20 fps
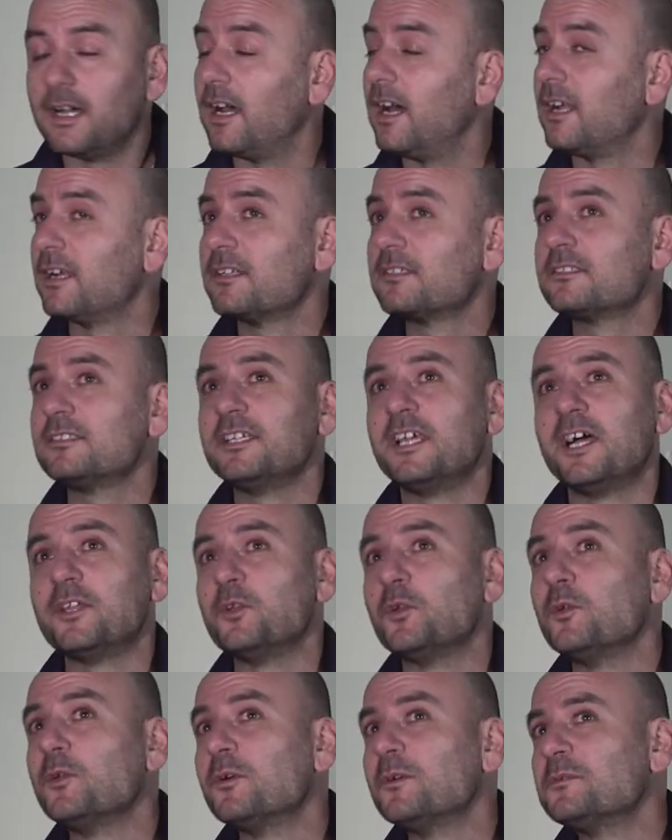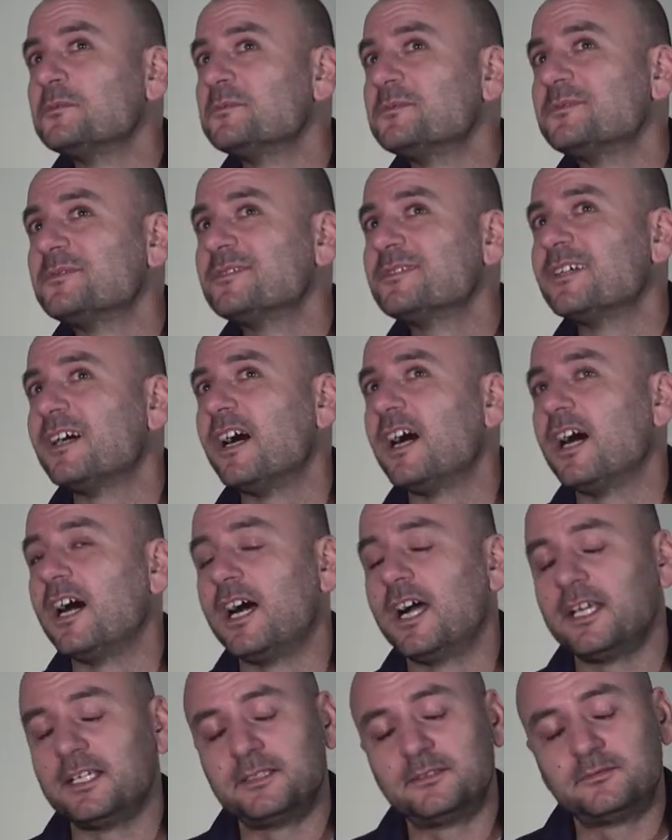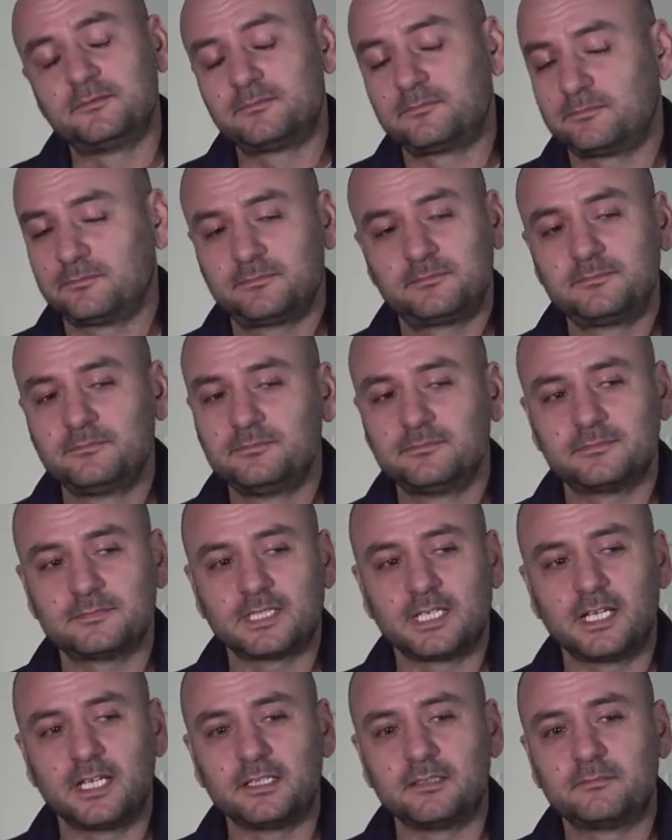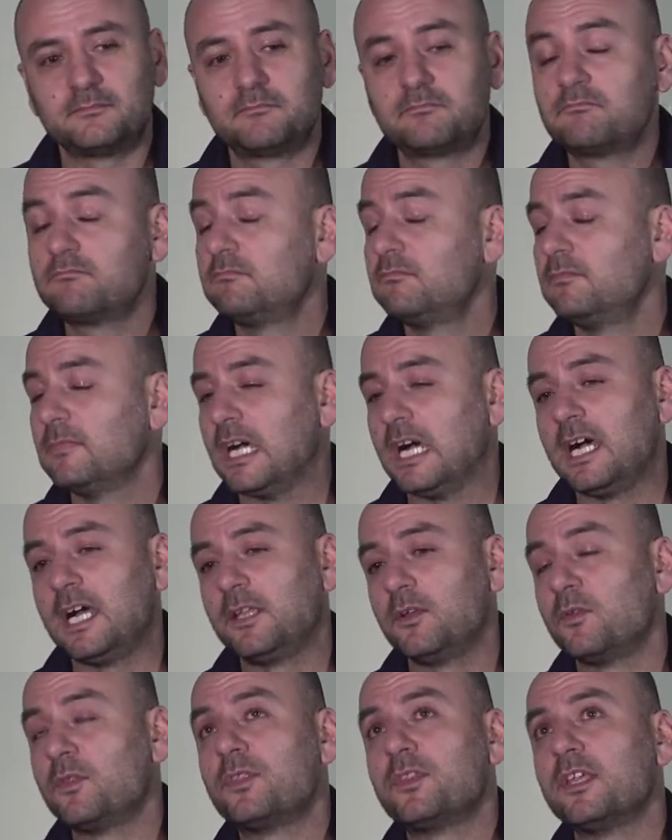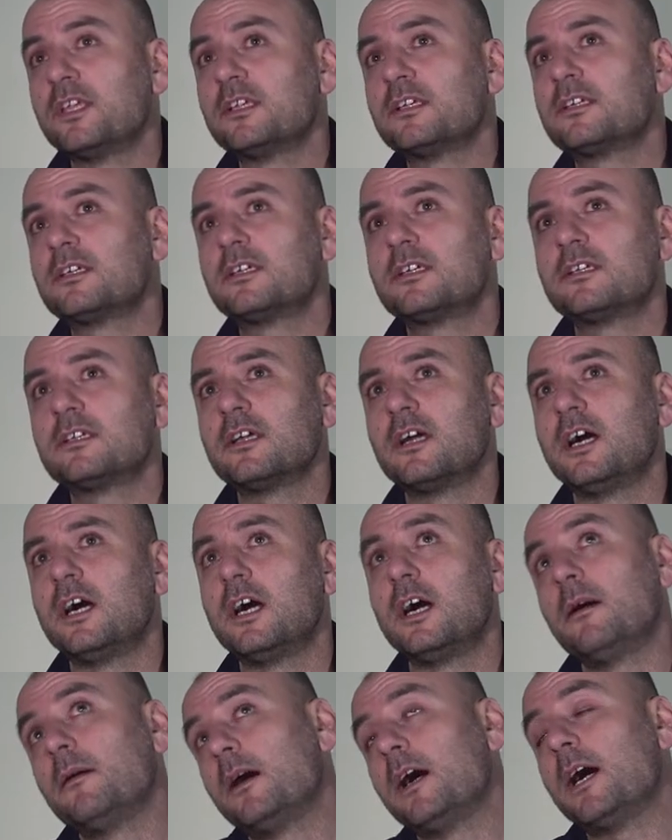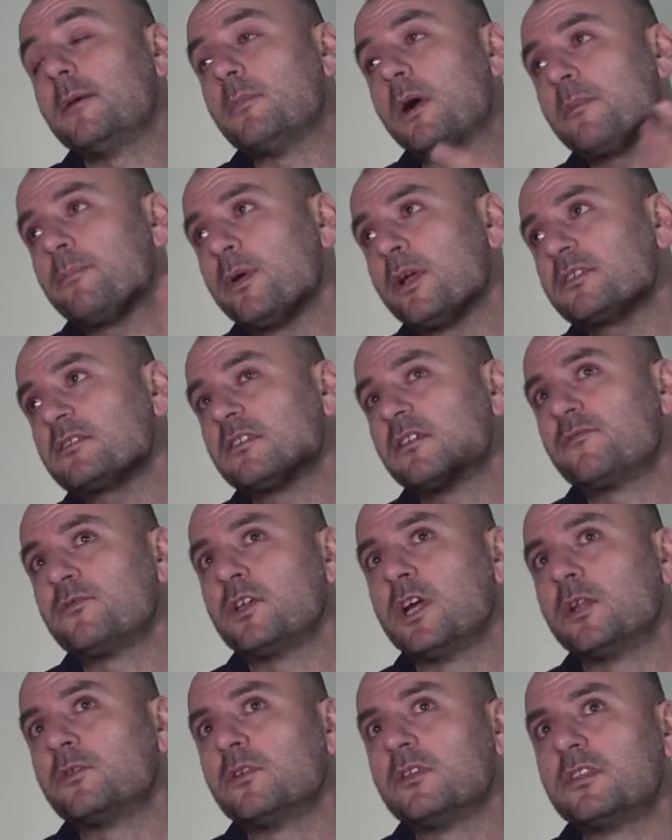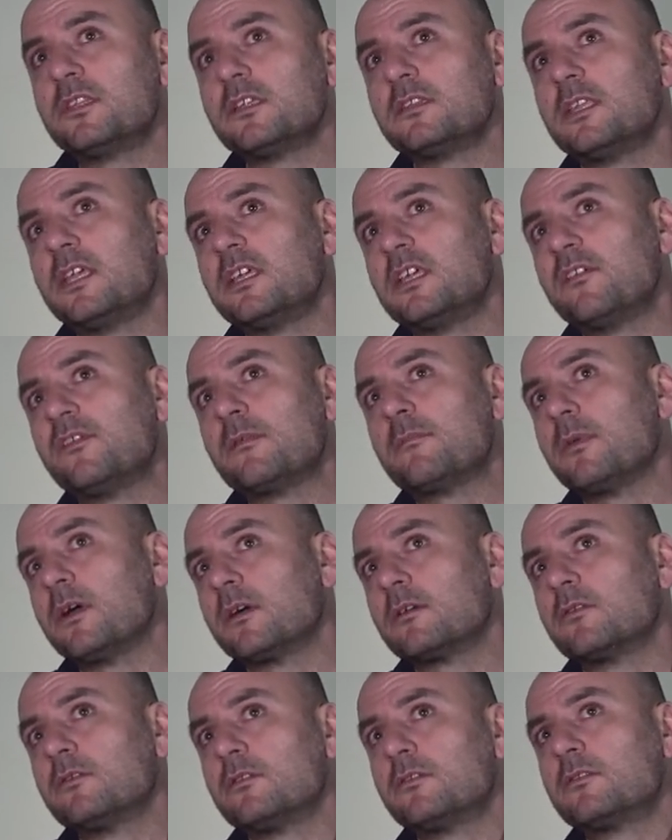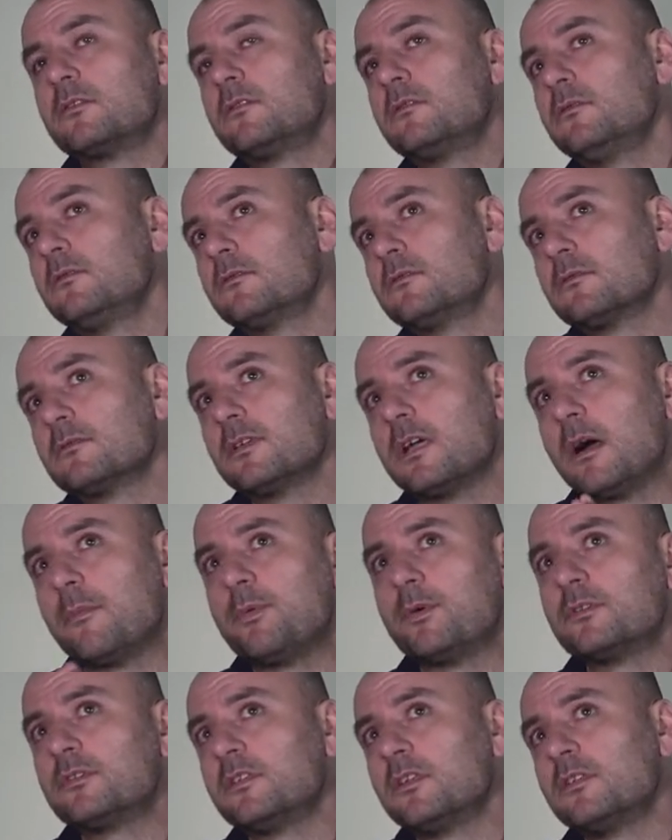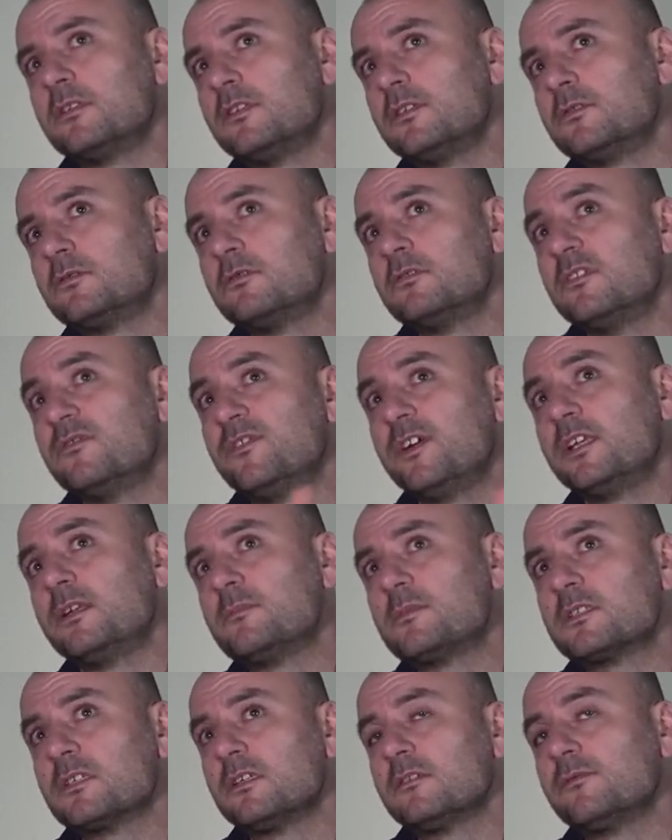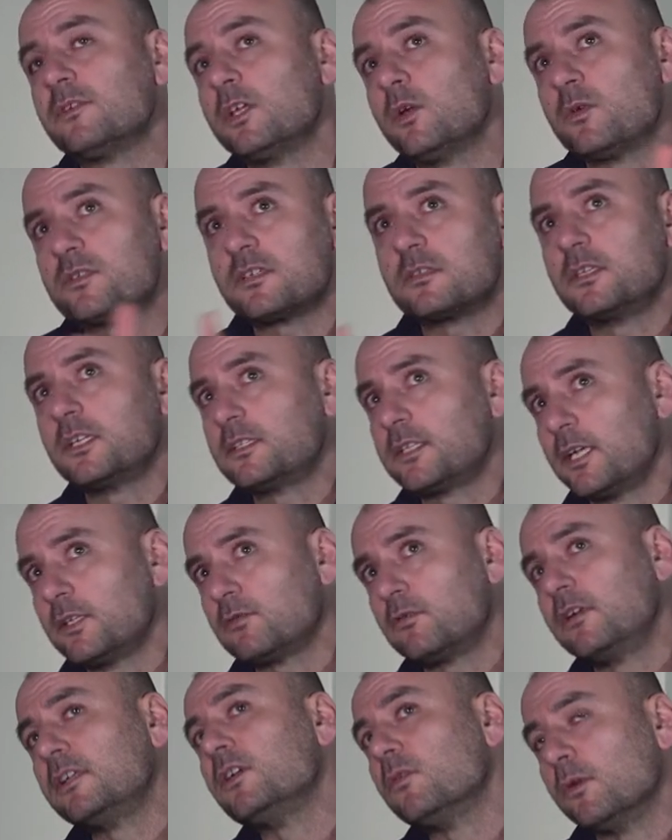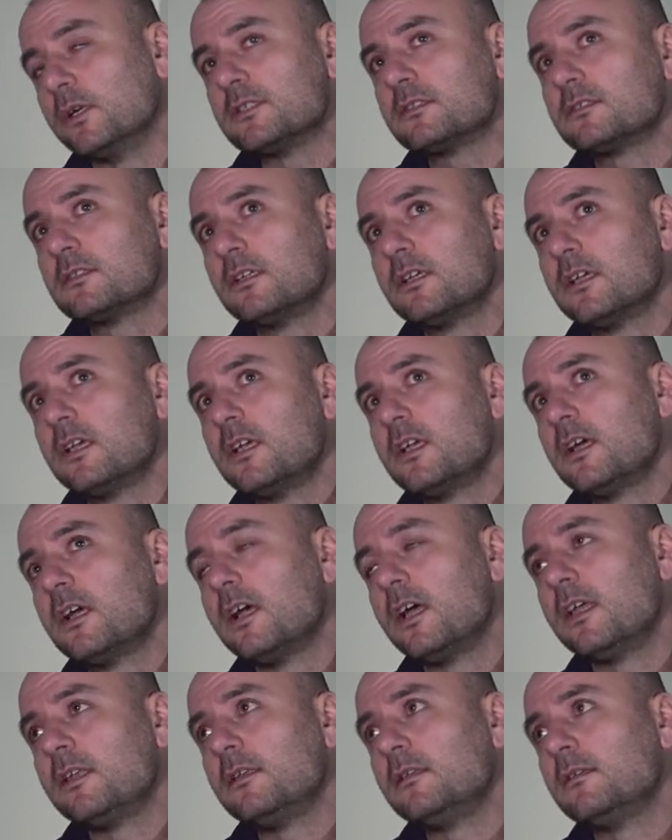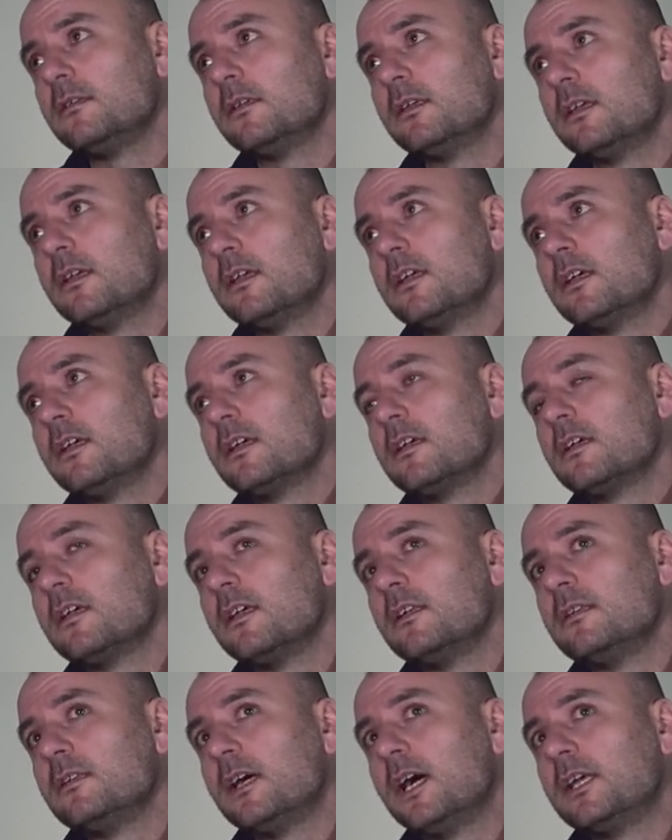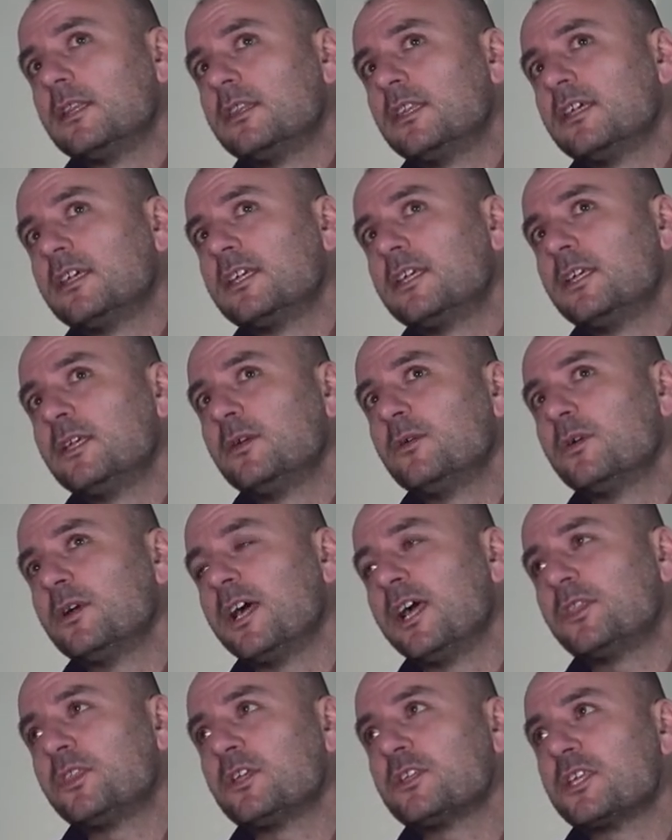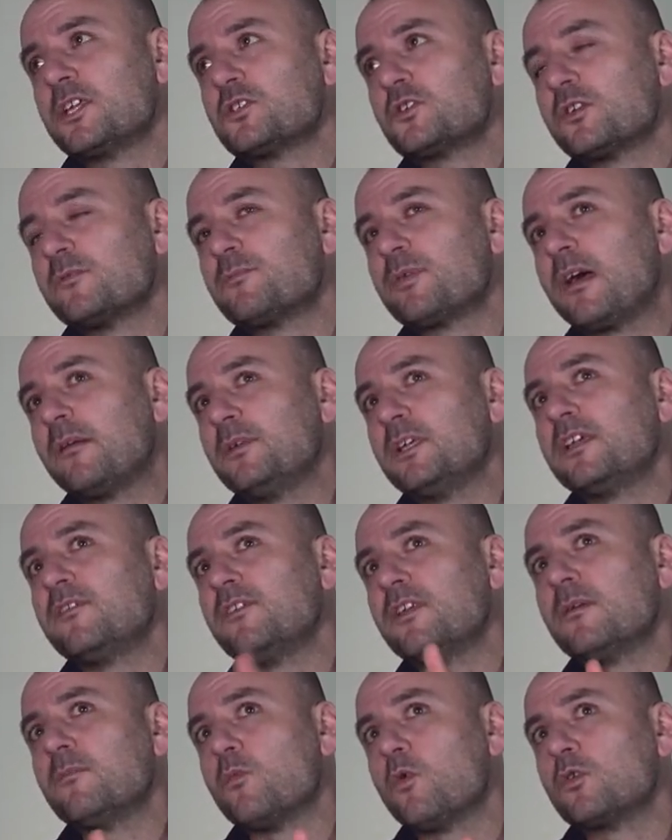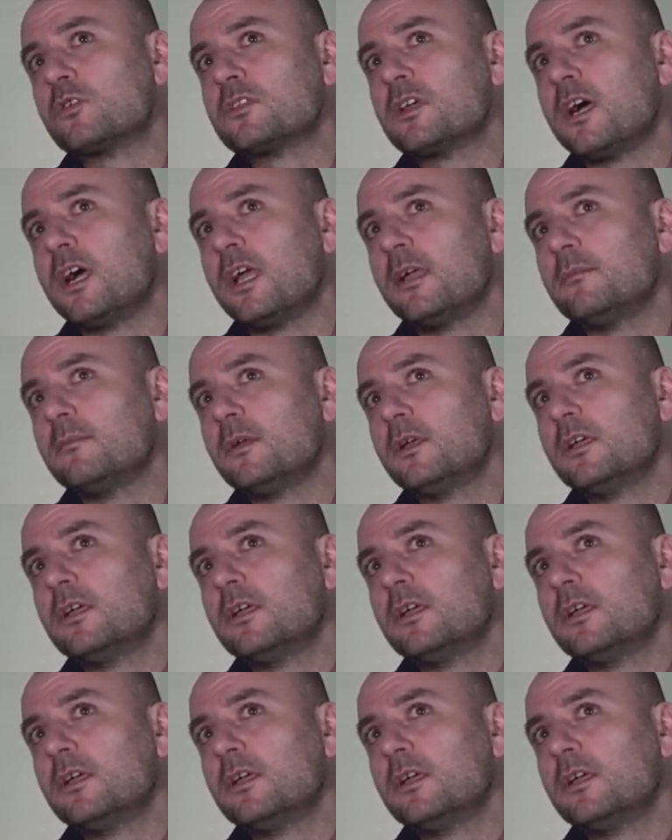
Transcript: Honestly, I don't know. Yeah. I, I I don't think, I, my personal view, I don't think they give him a good opportunity to defend himself. He was a dictator, anyways, mm -hmm. and and I think he, I think they should have probably given him more time